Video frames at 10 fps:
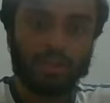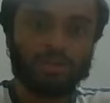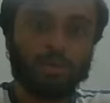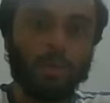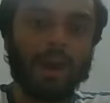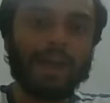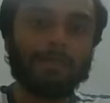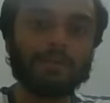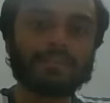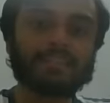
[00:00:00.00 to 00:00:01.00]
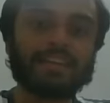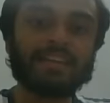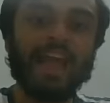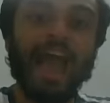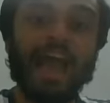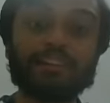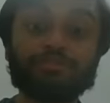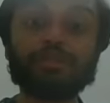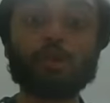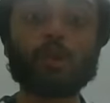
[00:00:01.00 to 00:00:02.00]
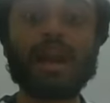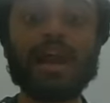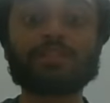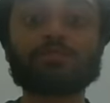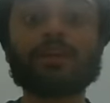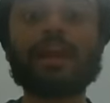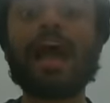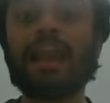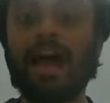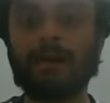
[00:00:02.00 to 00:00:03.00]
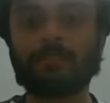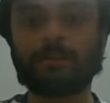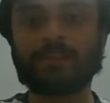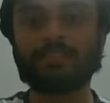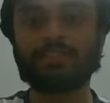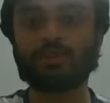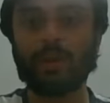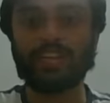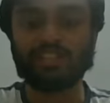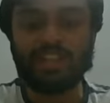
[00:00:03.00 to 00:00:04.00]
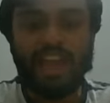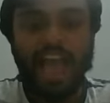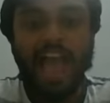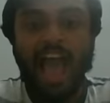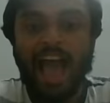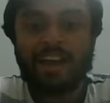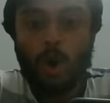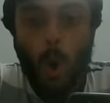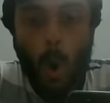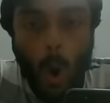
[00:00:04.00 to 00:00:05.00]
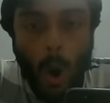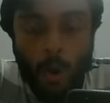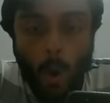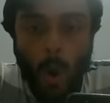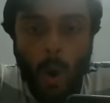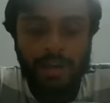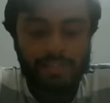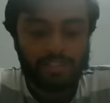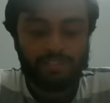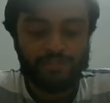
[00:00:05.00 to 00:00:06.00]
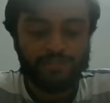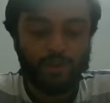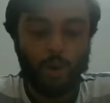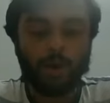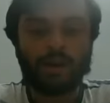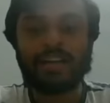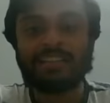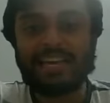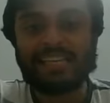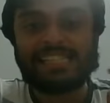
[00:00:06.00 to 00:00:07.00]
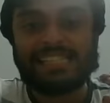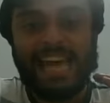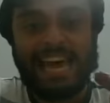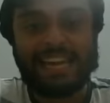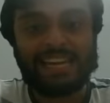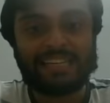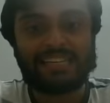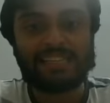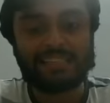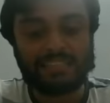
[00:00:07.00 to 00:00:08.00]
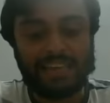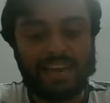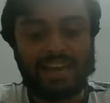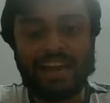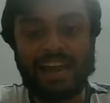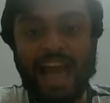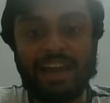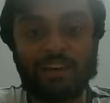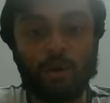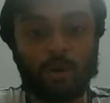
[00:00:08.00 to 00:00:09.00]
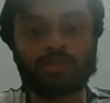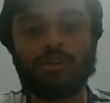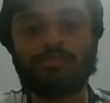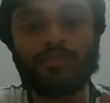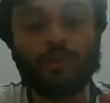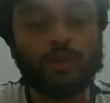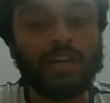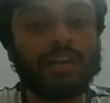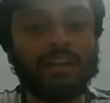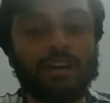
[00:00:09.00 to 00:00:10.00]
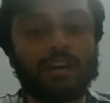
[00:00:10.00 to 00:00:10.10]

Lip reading: So what happens is that aristocrats were alarmed by the situation, and on August 4, they surrendered their landlords or feudal